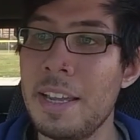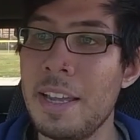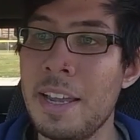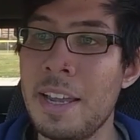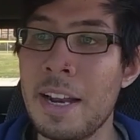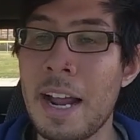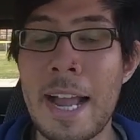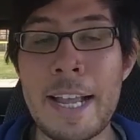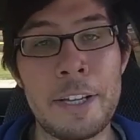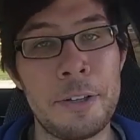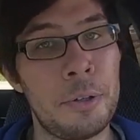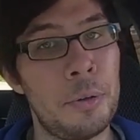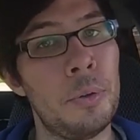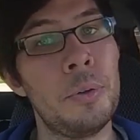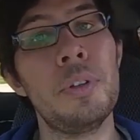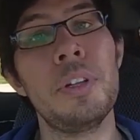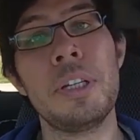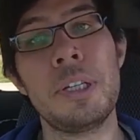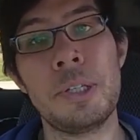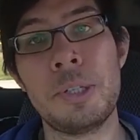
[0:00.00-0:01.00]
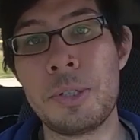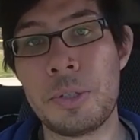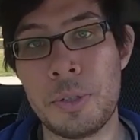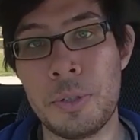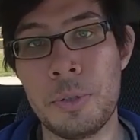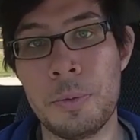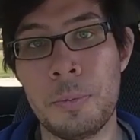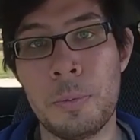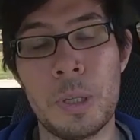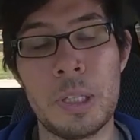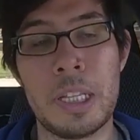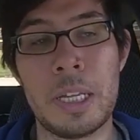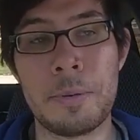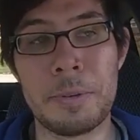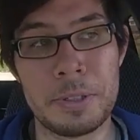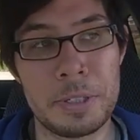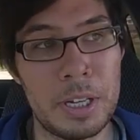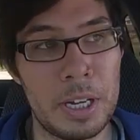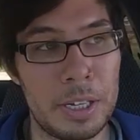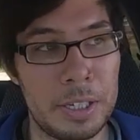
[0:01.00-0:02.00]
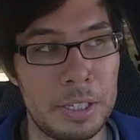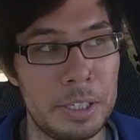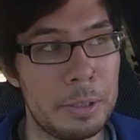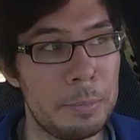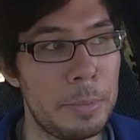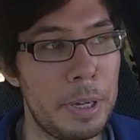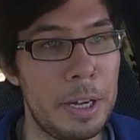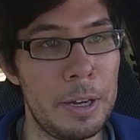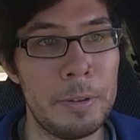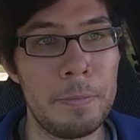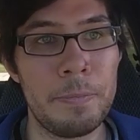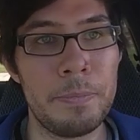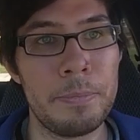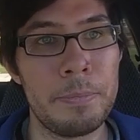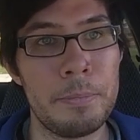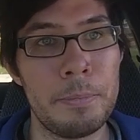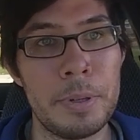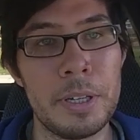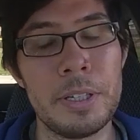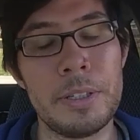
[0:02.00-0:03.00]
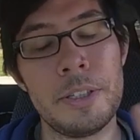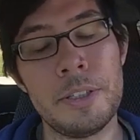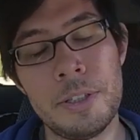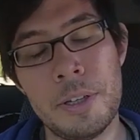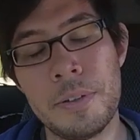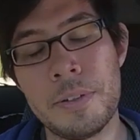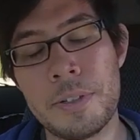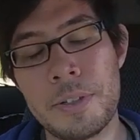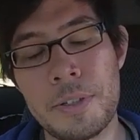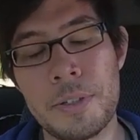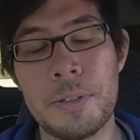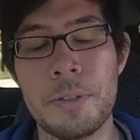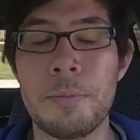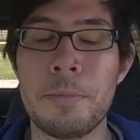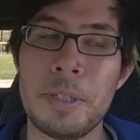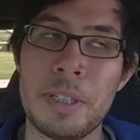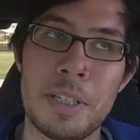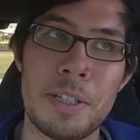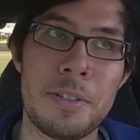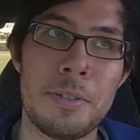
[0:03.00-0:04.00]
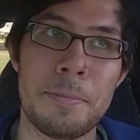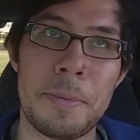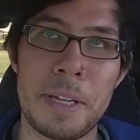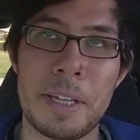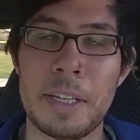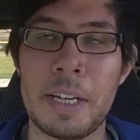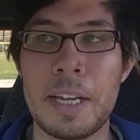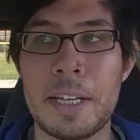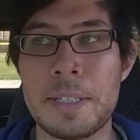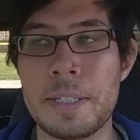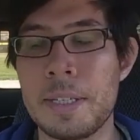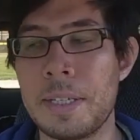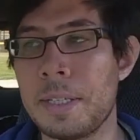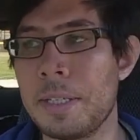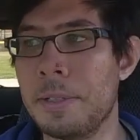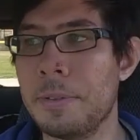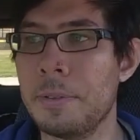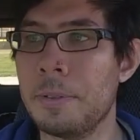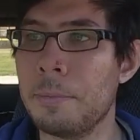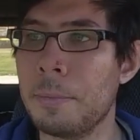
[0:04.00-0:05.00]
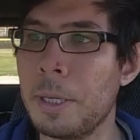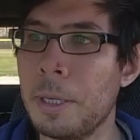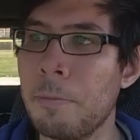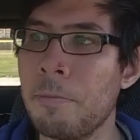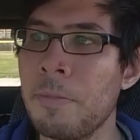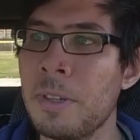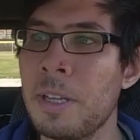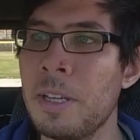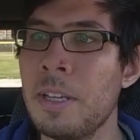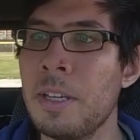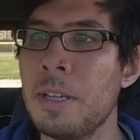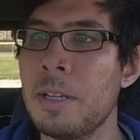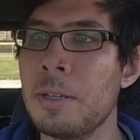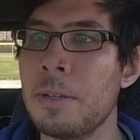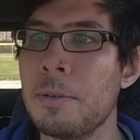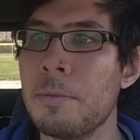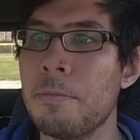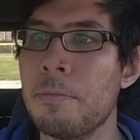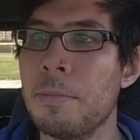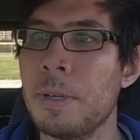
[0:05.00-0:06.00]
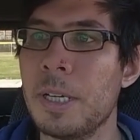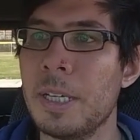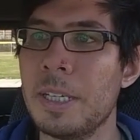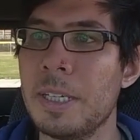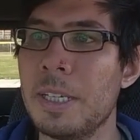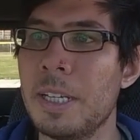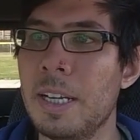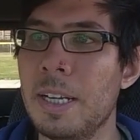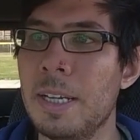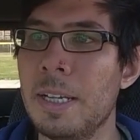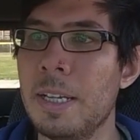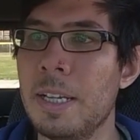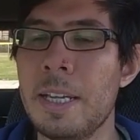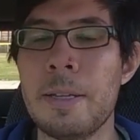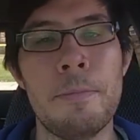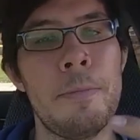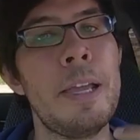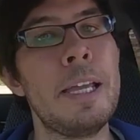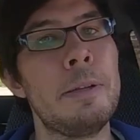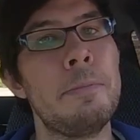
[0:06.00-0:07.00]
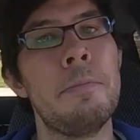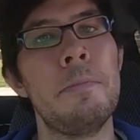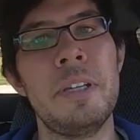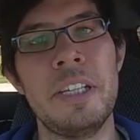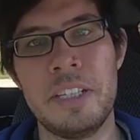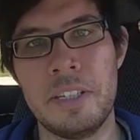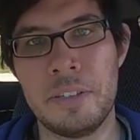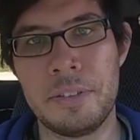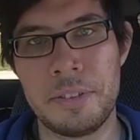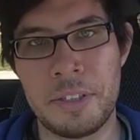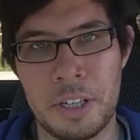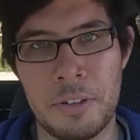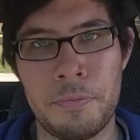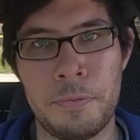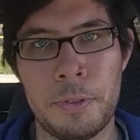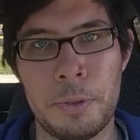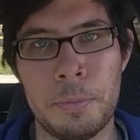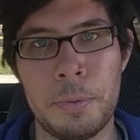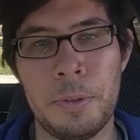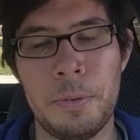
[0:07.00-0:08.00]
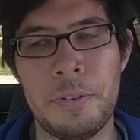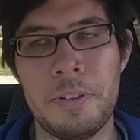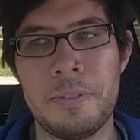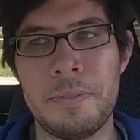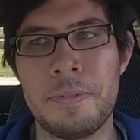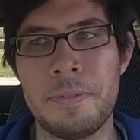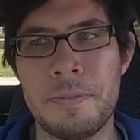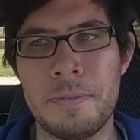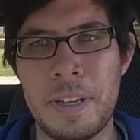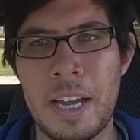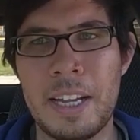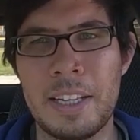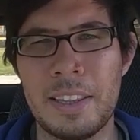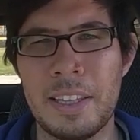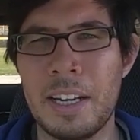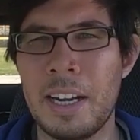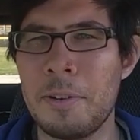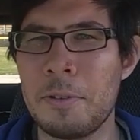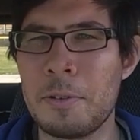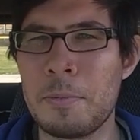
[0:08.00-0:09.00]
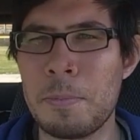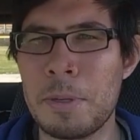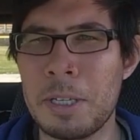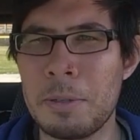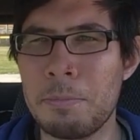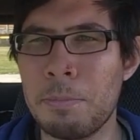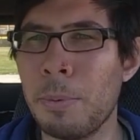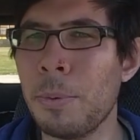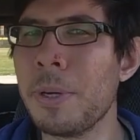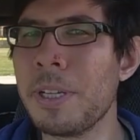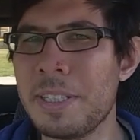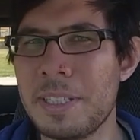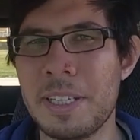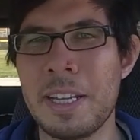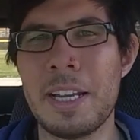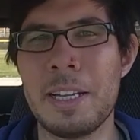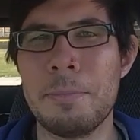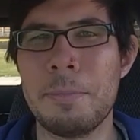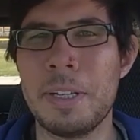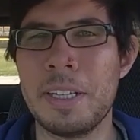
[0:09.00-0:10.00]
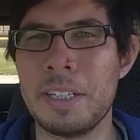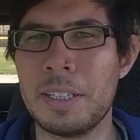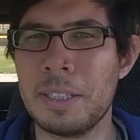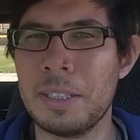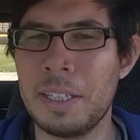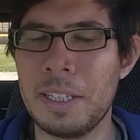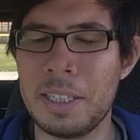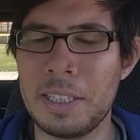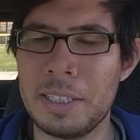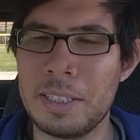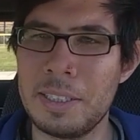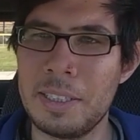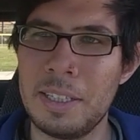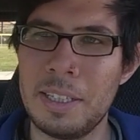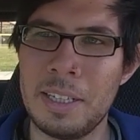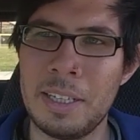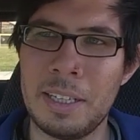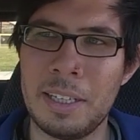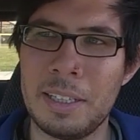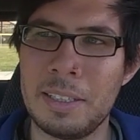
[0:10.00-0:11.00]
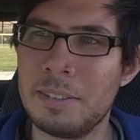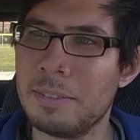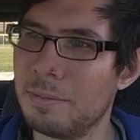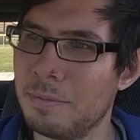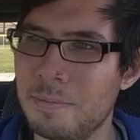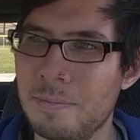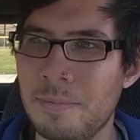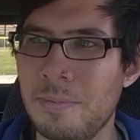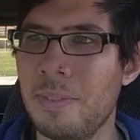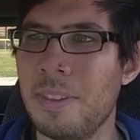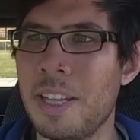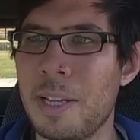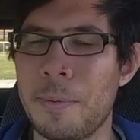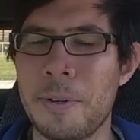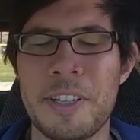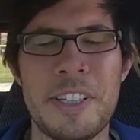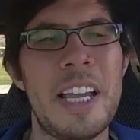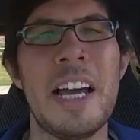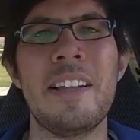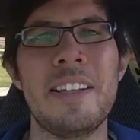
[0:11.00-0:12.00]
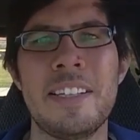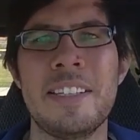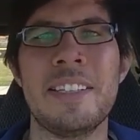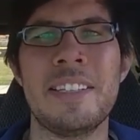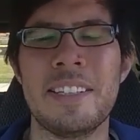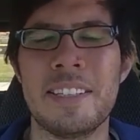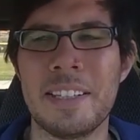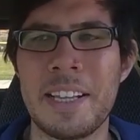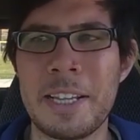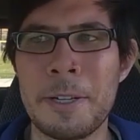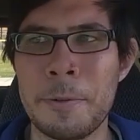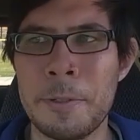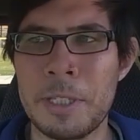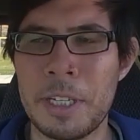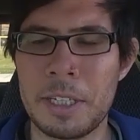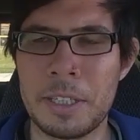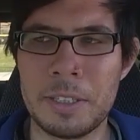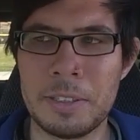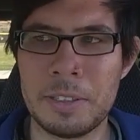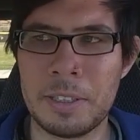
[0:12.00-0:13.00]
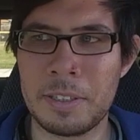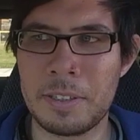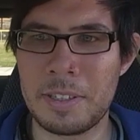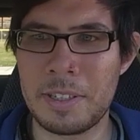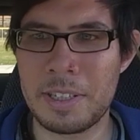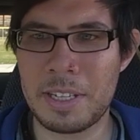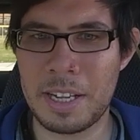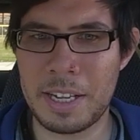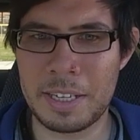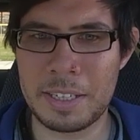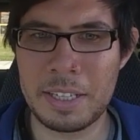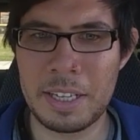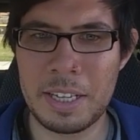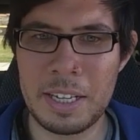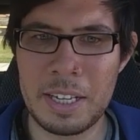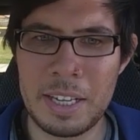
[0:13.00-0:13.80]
and I could only assume what they were talking about. But you don't assume, because you make an ass out of you and me. But it made me uncomfortable, the fact that I was being pointed at by a client, and they were yelling in a language I couldn't understand.